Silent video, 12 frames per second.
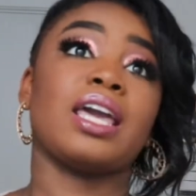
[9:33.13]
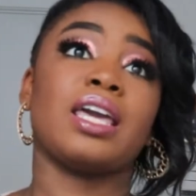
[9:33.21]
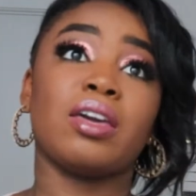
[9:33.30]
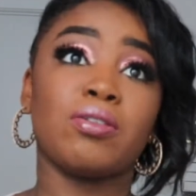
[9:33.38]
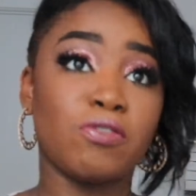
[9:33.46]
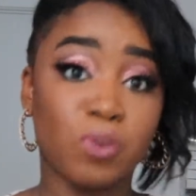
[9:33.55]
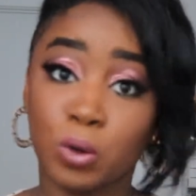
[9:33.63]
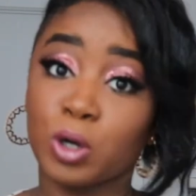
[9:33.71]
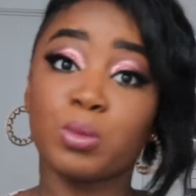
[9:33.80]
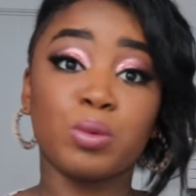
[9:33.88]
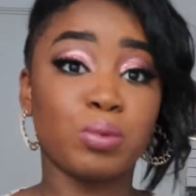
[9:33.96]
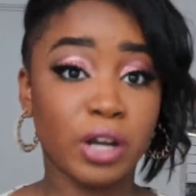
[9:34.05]
a
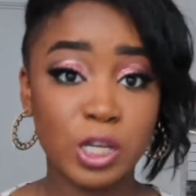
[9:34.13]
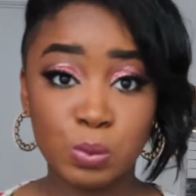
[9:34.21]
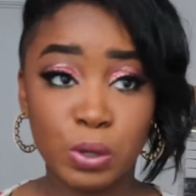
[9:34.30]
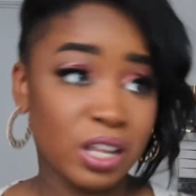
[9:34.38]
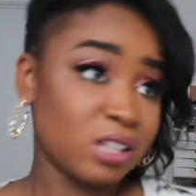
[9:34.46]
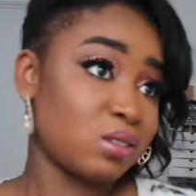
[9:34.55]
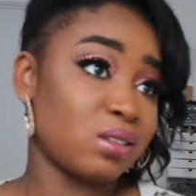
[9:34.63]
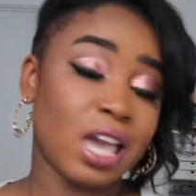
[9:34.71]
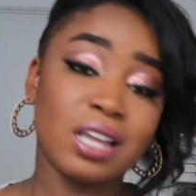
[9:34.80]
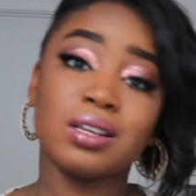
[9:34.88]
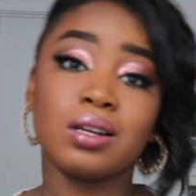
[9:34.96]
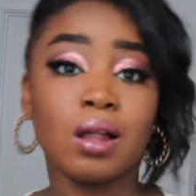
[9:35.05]
affordable price point. It's
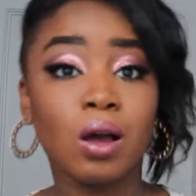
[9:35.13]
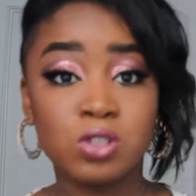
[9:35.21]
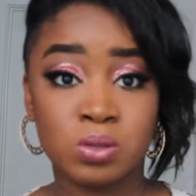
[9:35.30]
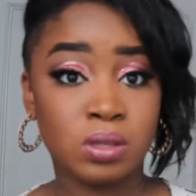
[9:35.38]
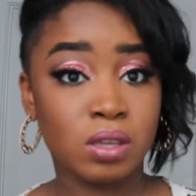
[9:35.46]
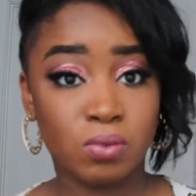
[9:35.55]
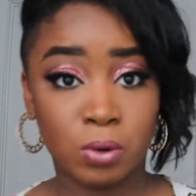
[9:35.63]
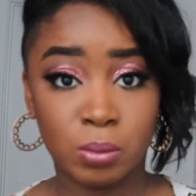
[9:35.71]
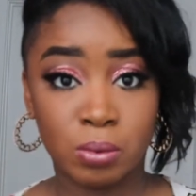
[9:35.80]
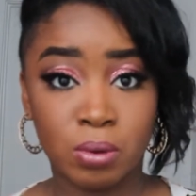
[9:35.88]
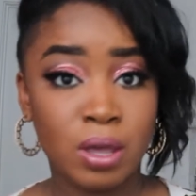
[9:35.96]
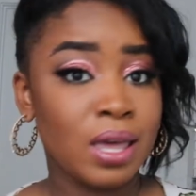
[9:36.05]
$18 is really
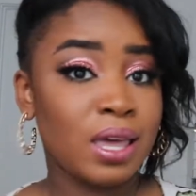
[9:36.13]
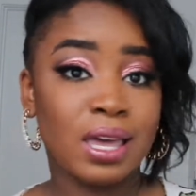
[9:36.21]
affordable.